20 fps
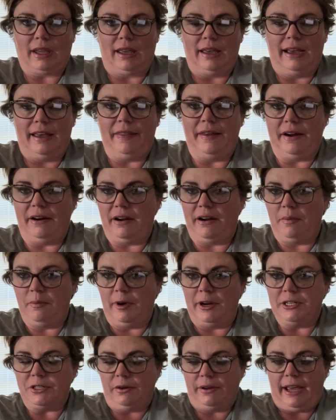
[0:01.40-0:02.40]
Hi there, I'm
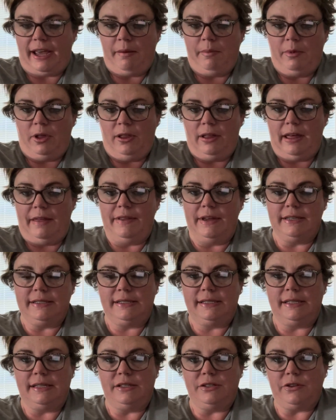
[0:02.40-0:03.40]
Rachel Gable, and
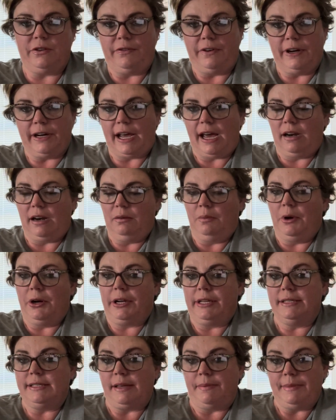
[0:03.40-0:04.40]
this is your Fair Cattle
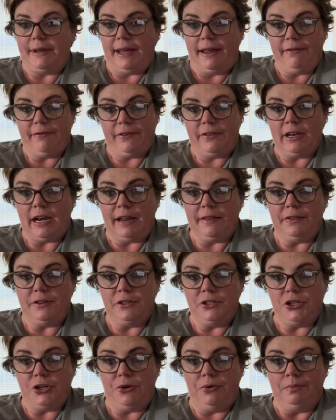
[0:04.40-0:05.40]
Markets update for the 9th of
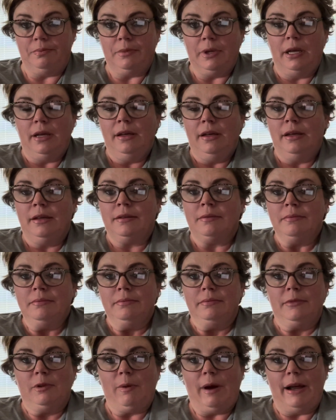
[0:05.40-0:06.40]
June.
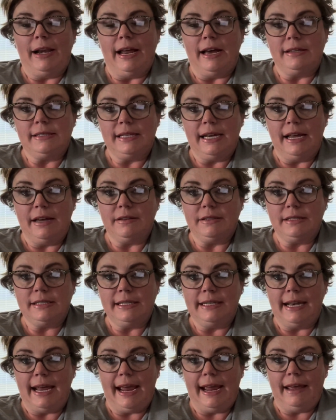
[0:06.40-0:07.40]
The White House announced
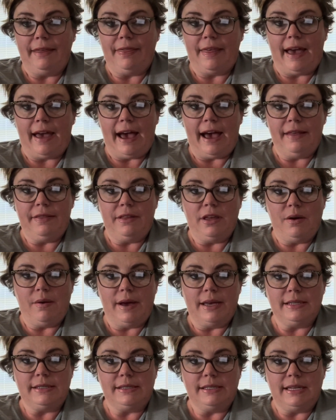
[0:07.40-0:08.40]
today that the
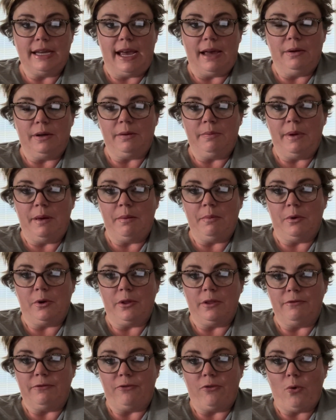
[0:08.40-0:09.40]
USDA will commit more
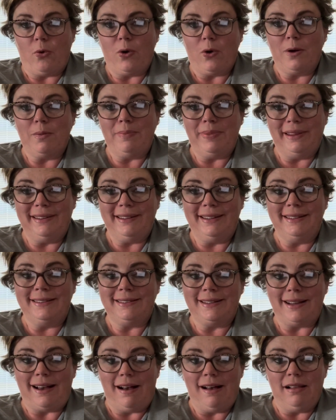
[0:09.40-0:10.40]
than $4
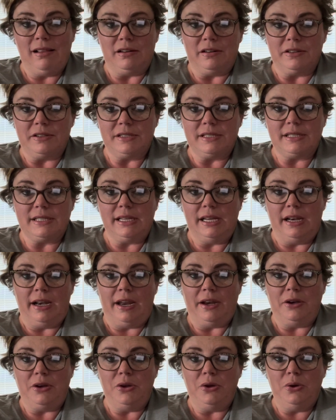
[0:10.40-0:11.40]
billion in
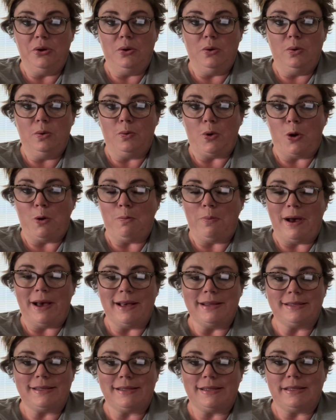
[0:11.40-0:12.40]
a new,
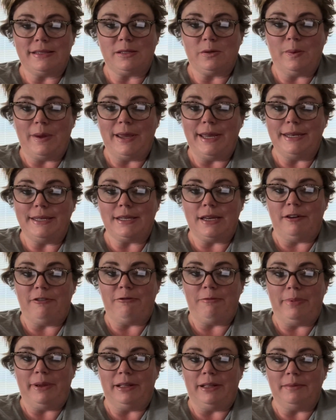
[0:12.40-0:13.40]
robust suite
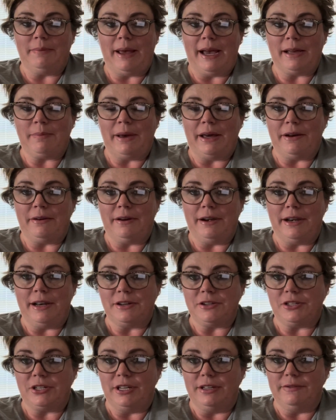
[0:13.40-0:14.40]
of Build Back Better
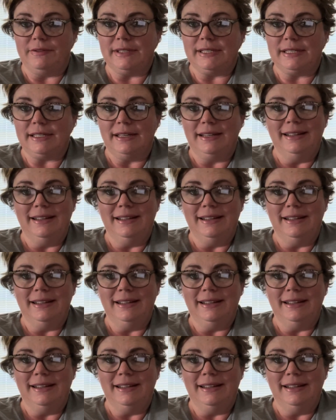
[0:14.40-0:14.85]
initiatives.